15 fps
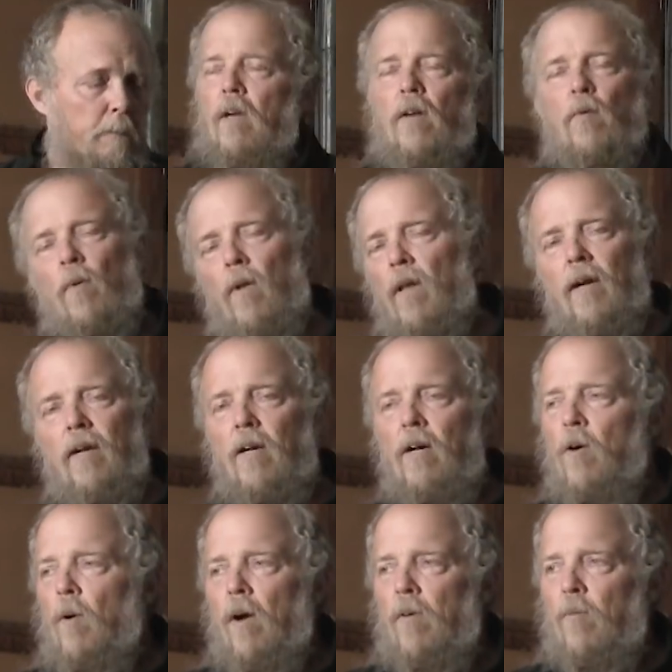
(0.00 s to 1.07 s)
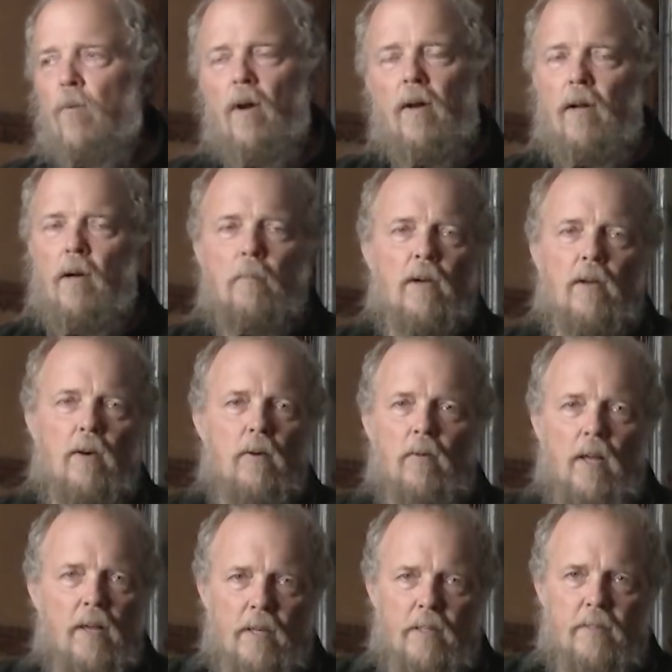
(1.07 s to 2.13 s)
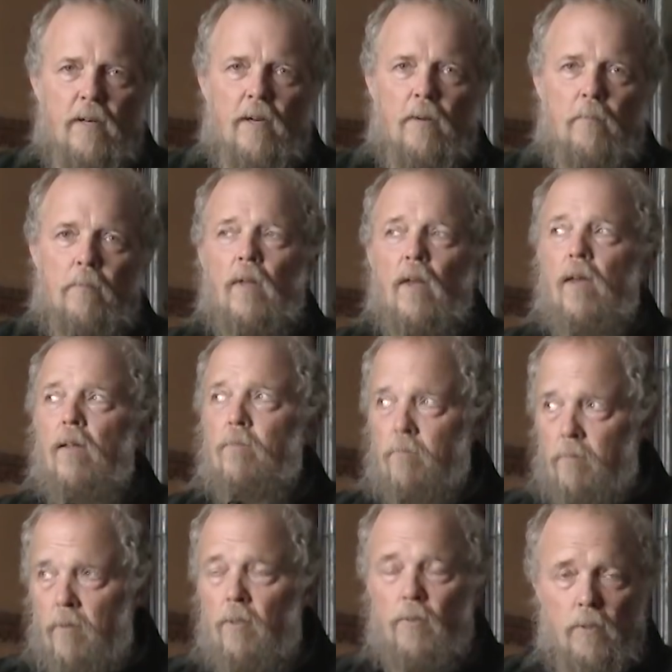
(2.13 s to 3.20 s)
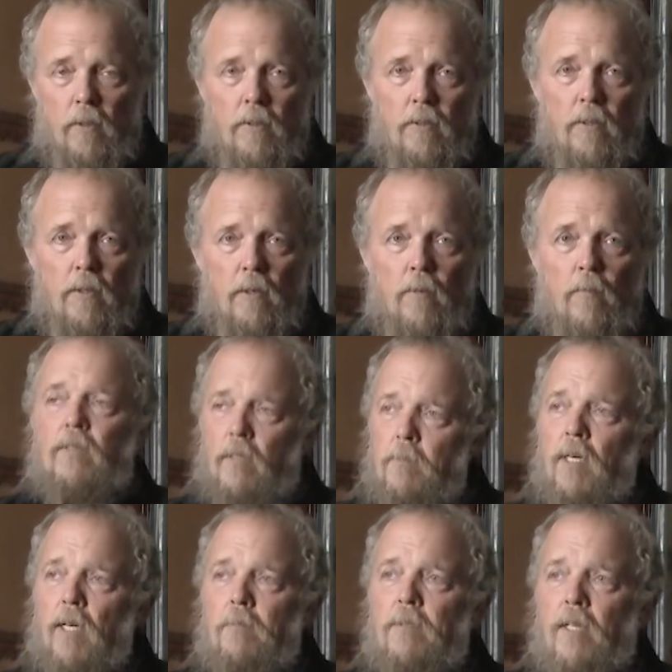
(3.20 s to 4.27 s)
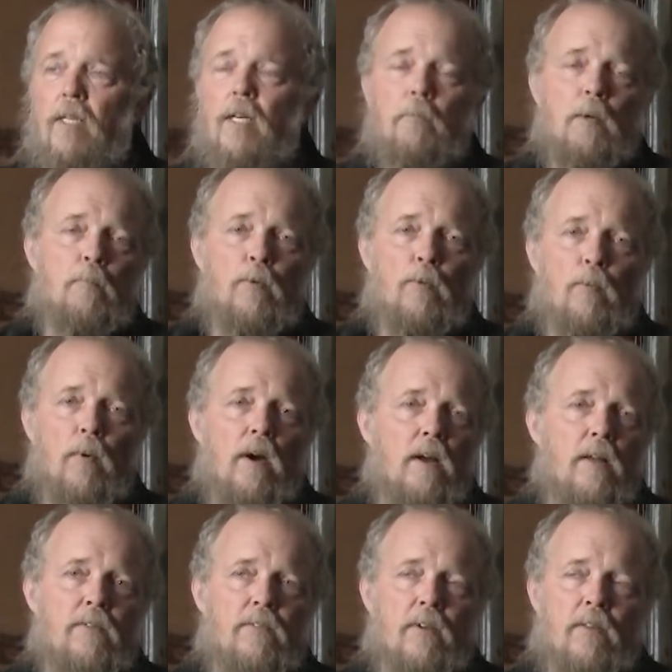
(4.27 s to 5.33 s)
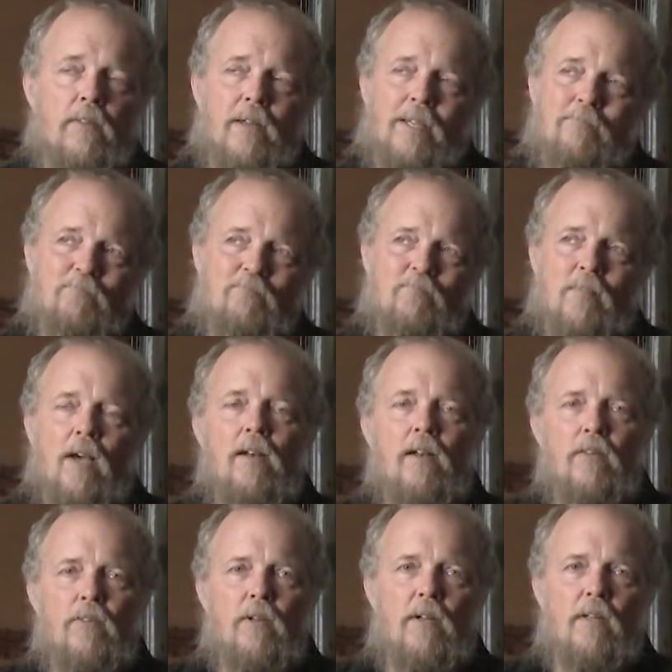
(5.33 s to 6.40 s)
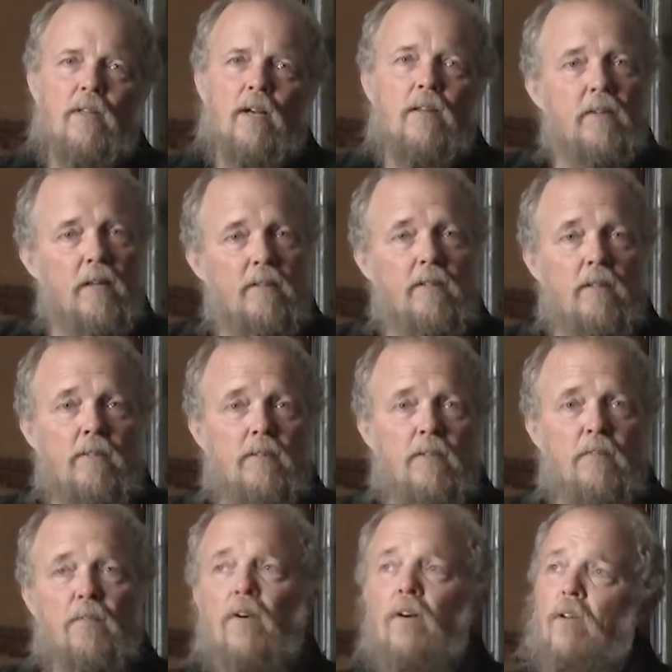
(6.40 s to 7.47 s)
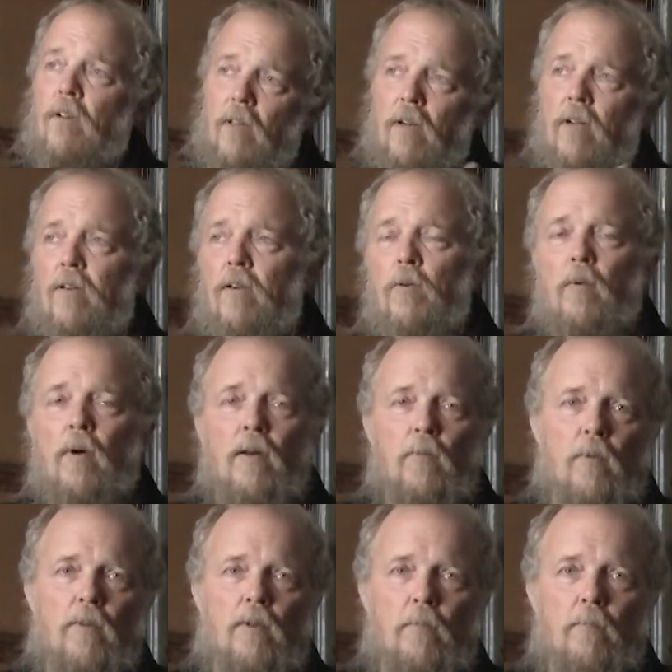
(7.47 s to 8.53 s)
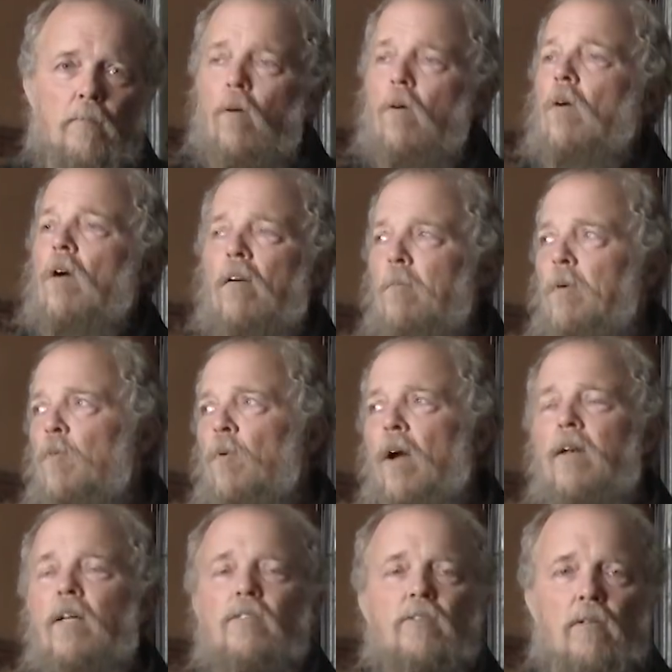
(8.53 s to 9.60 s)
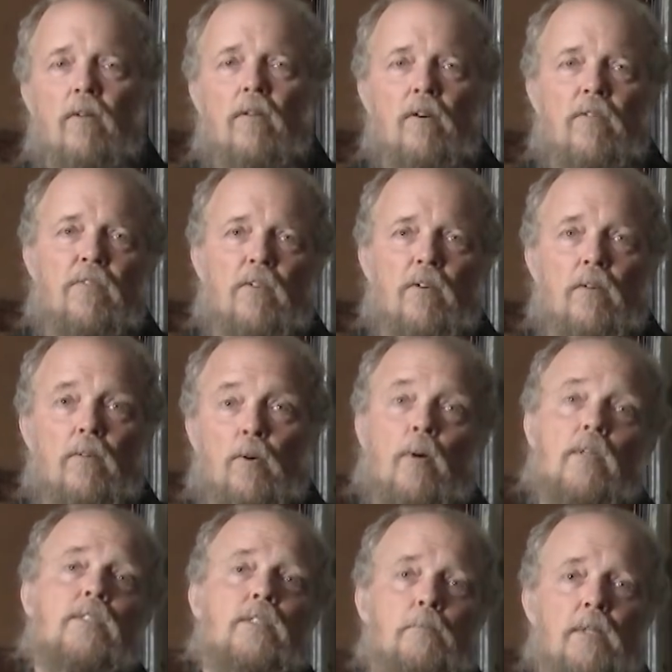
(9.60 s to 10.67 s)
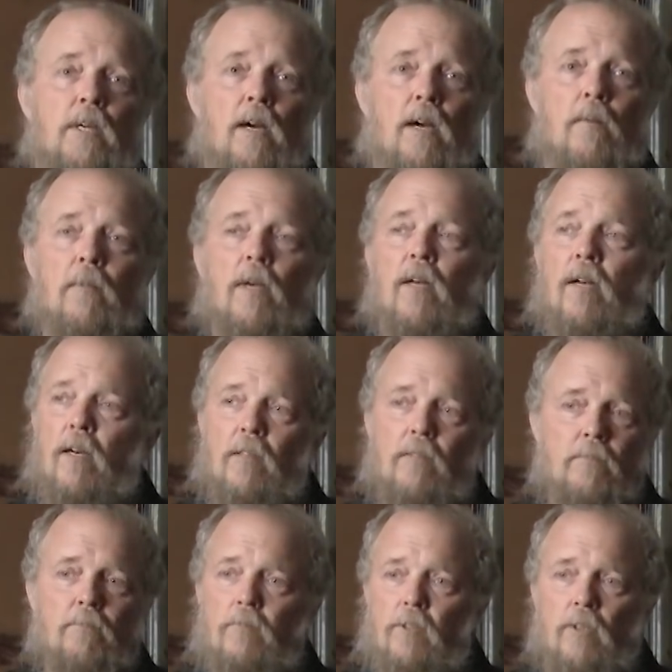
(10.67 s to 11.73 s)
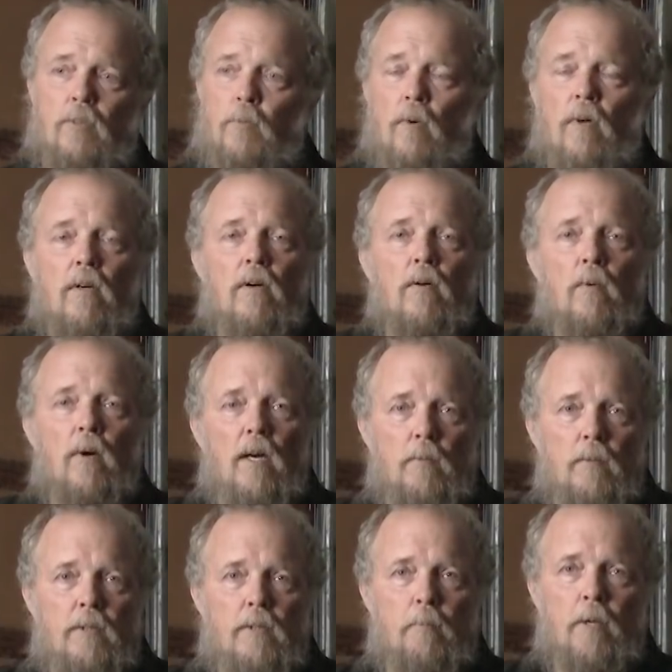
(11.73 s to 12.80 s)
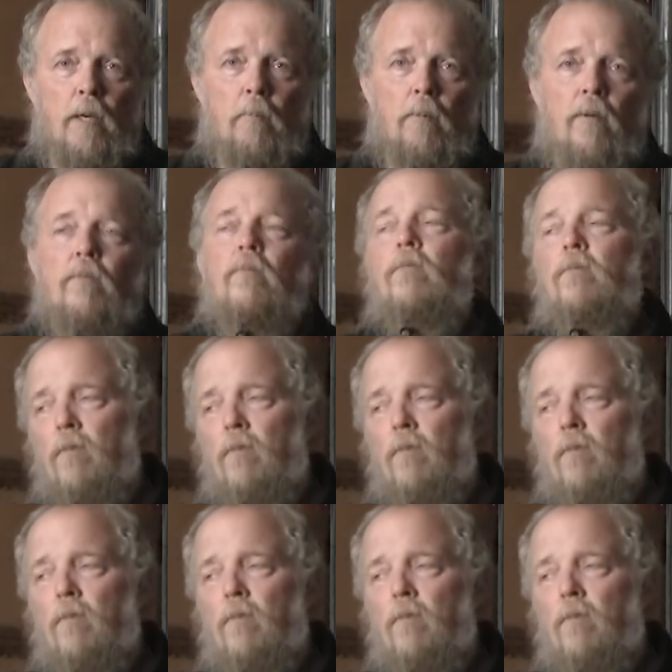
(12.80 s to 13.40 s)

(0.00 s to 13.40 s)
And while I can go out and ride on my own anytime, and usually do, sometimes they come up with rides that I think, I didn't think of that. That sounds like fun. And I'll go ride with them. Or I've been riding solo for quite some time and I'll just want to go ride with some people.